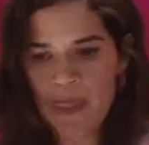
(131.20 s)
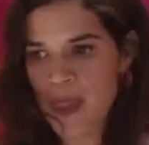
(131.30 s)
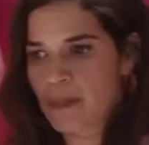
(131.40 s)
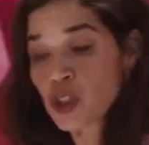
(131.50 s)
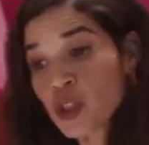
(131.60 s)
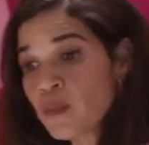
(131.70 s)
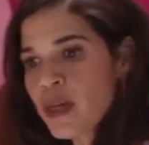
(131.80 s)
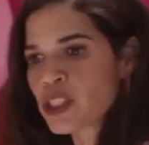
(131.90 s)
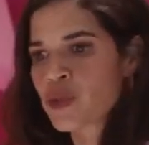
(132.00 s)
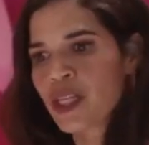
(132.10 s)
Some of the
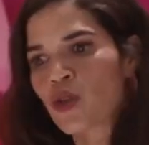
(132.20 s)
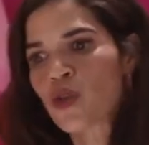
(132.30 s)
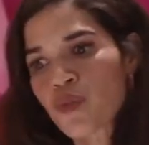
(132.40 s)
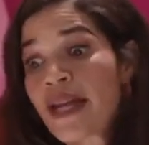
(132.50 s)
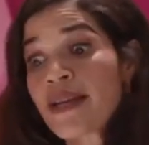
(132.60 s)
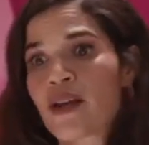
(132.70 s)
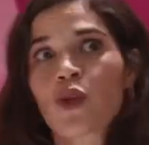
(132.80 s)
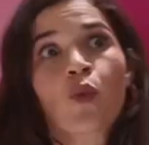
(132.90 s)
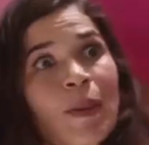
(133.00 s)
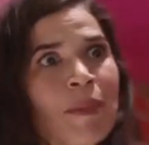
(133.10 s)
feminist speeches may be
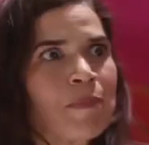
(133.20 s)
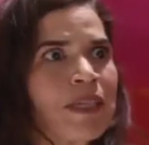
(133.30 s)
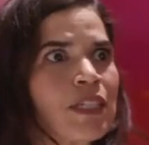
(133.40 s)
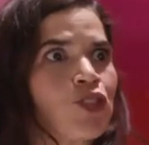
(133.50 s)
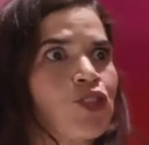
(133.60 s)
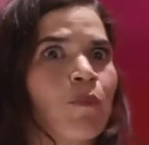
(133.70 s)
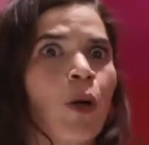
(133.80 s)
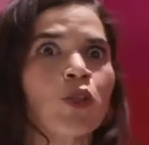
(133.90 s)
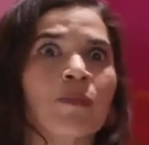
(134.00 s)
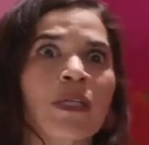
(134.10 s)
cringy for
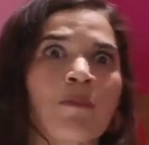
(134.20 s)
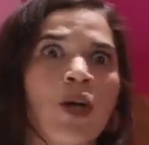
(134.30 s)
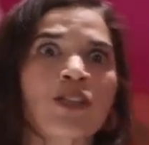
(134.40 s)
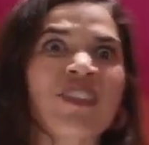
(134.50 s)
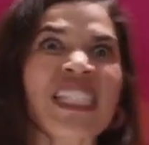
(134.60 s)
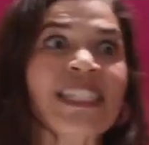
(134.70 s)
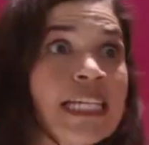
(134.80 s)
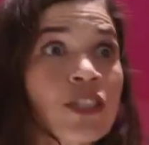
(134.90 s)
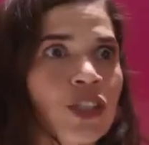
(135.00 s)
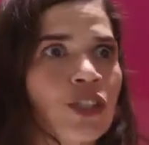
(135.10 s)
conservatives, but others are meant to
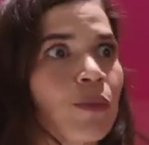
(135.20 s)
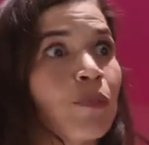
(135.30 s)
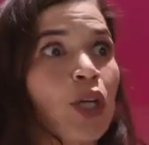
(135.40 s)
be laughed